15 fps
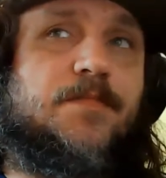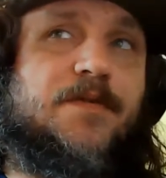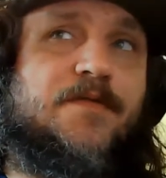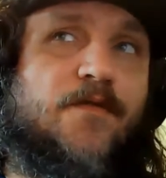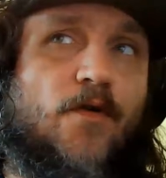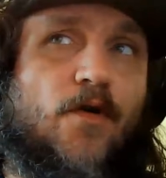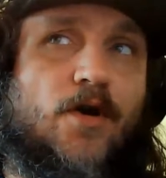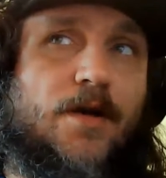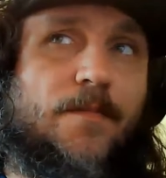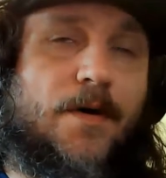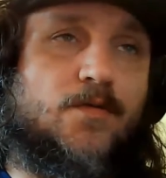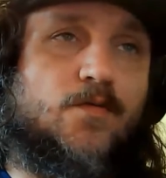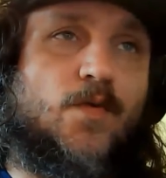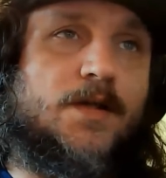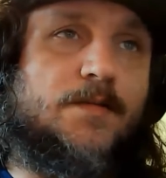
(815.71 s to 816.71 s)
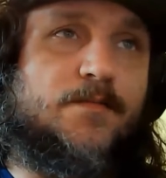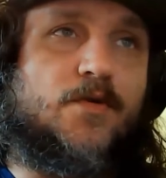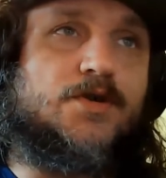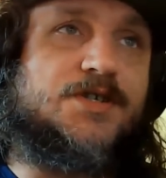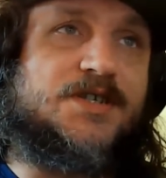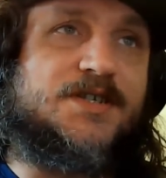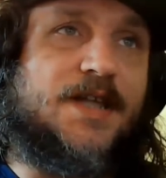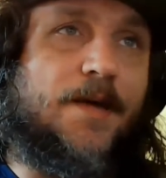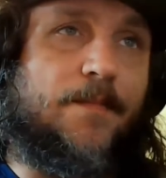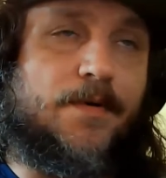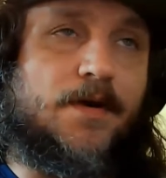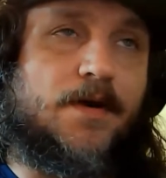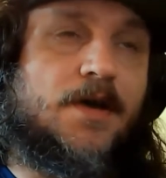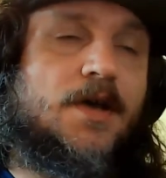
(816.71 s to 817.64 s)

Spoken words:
before about one more step.